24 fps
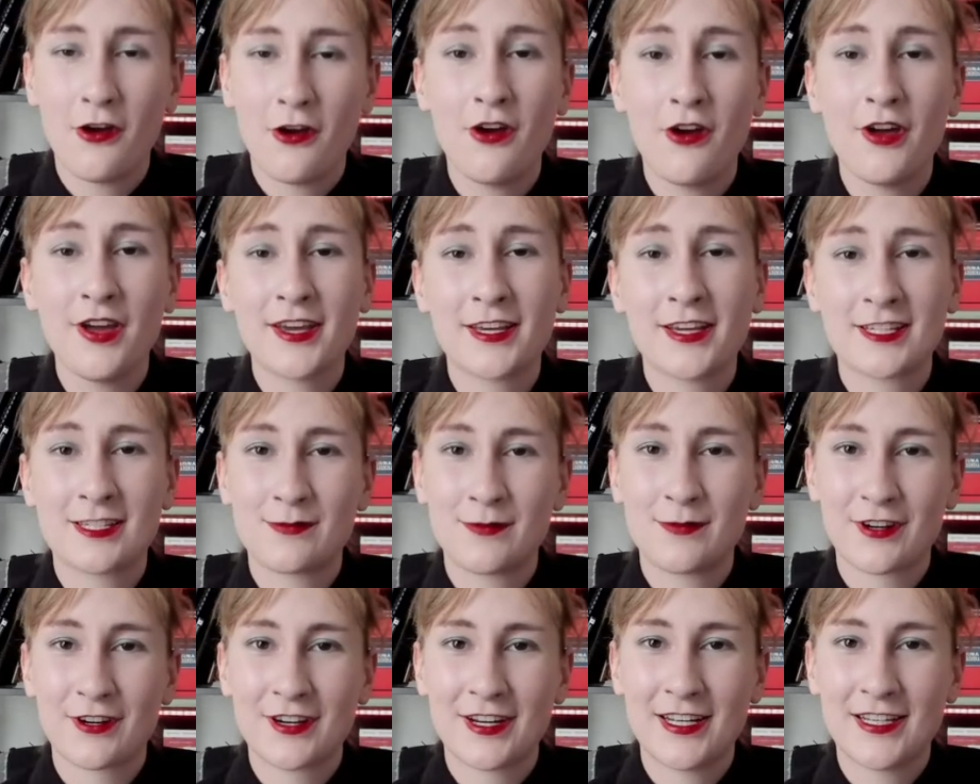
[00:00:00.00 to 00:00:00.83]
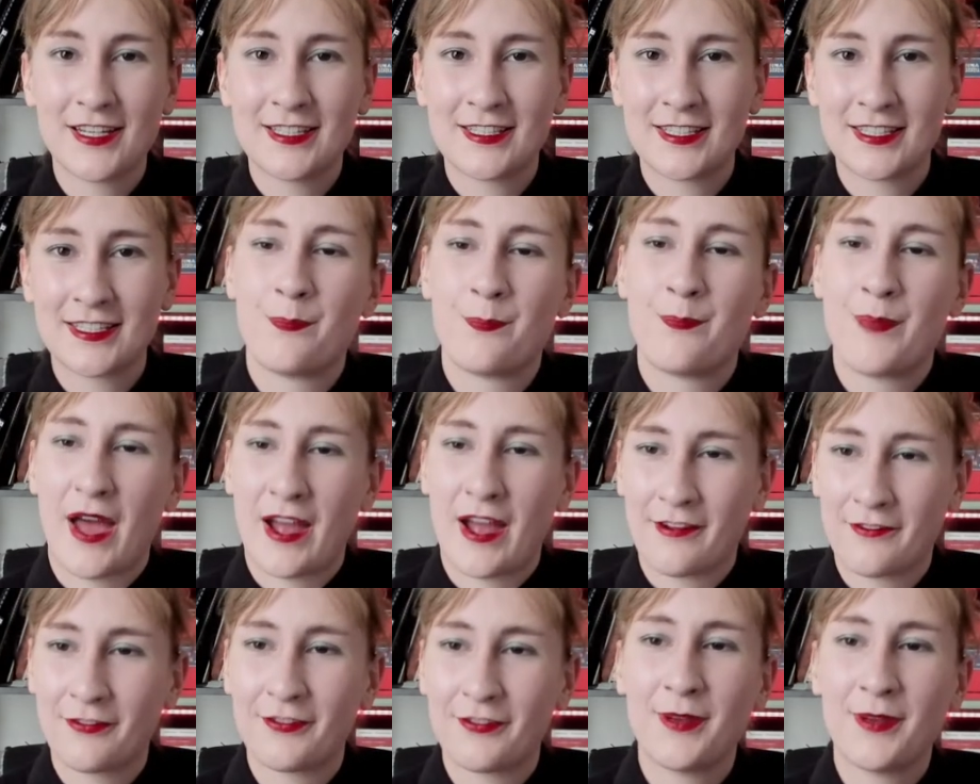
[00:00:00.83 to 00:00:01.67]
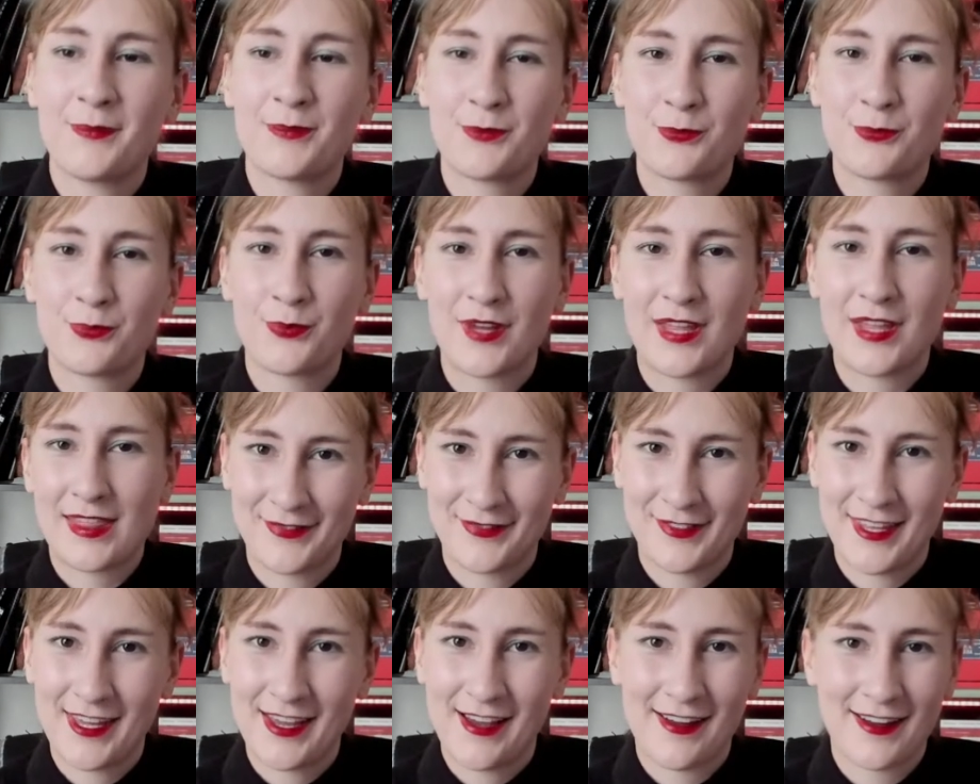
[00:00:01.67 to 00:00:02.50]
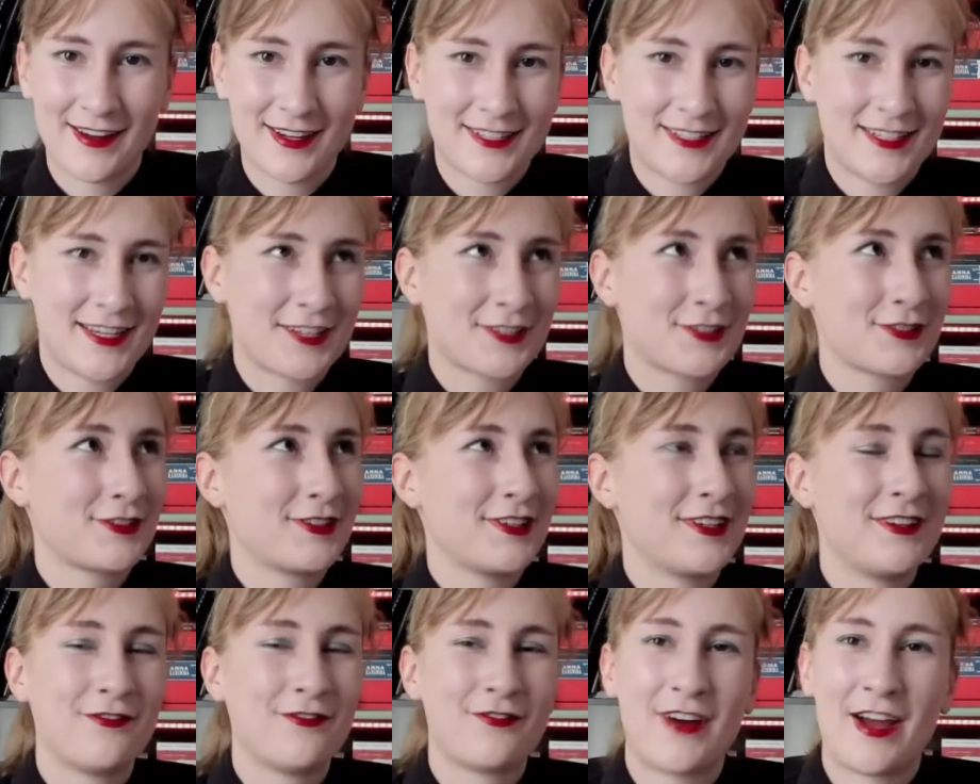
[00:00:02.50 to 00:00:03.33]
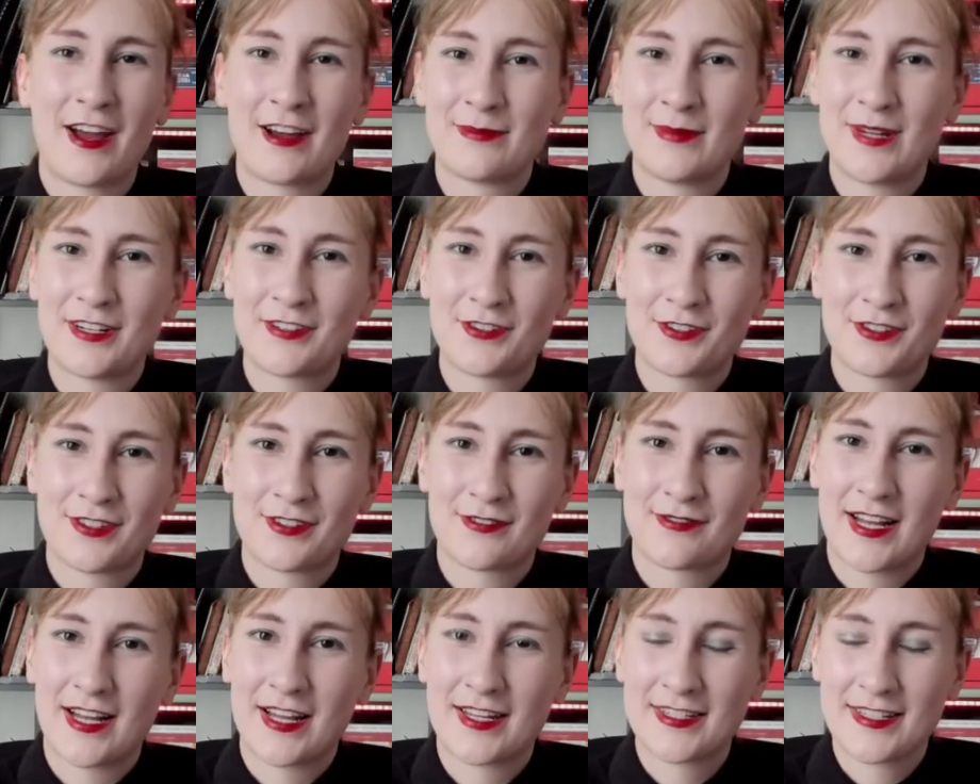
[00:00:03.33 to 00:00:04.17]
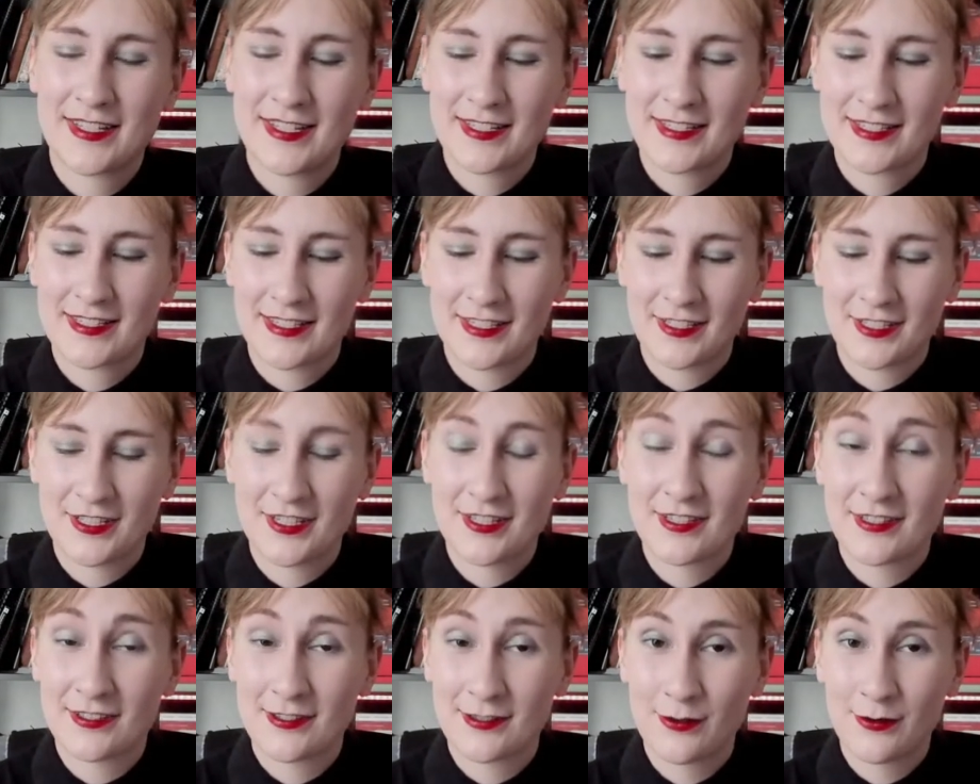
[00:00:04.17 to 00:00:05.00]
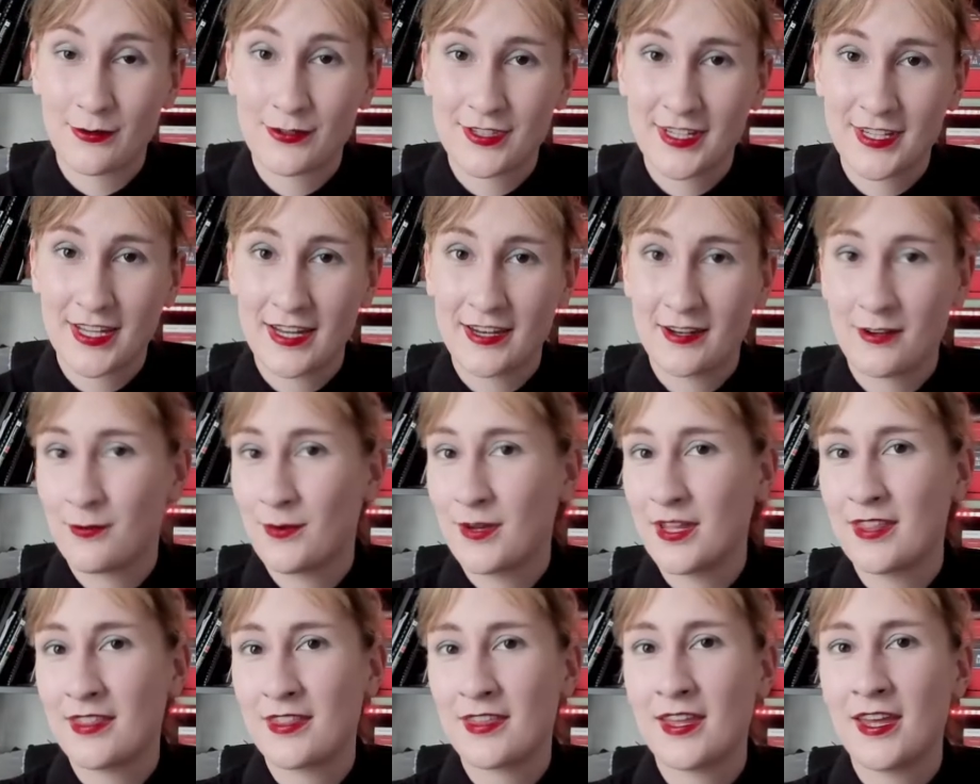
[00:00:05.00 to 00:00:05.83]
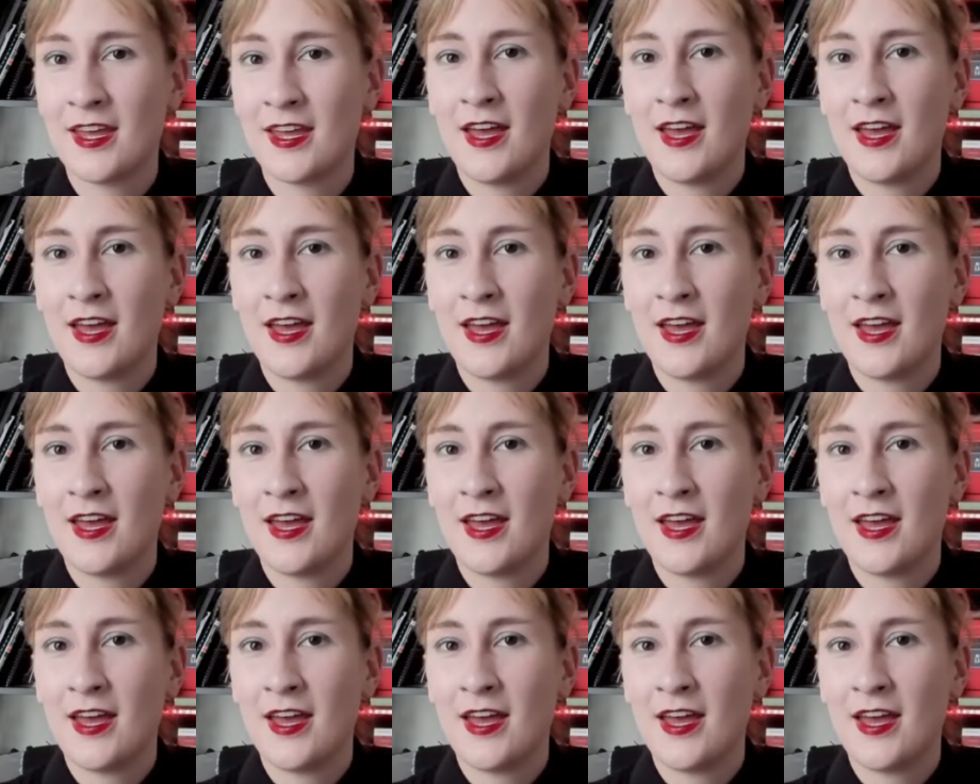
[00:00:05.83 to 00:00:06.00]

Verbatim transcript: Her experience is backflipped with the architectural and environmental surroundings that she's associated with,